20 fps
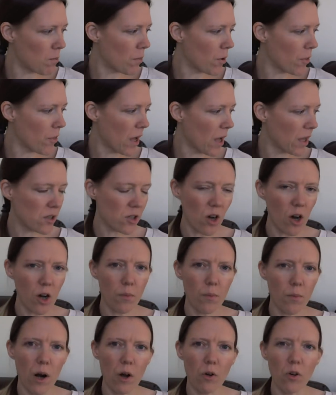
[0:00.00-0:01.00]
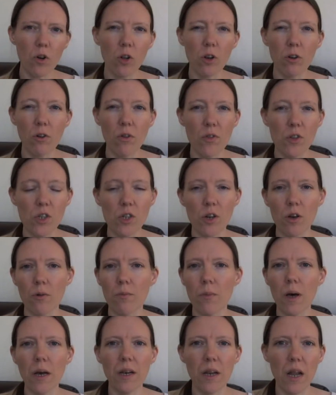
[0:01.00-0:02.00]
But that dark brown colour on the
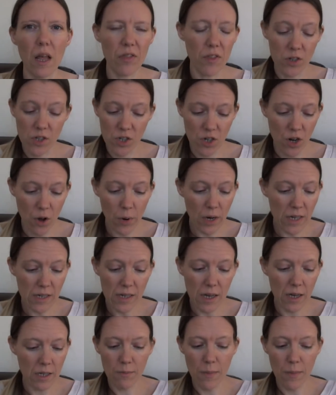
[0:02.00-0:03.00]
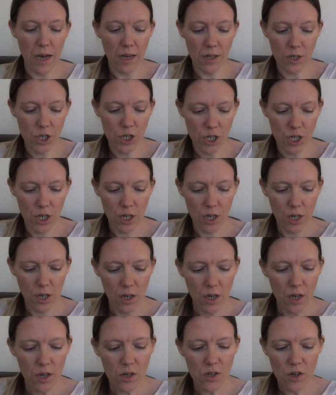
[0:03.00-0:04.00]
Snowman, there's no exact match,
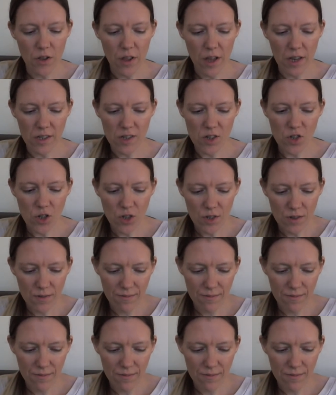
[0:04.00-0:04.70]
so that's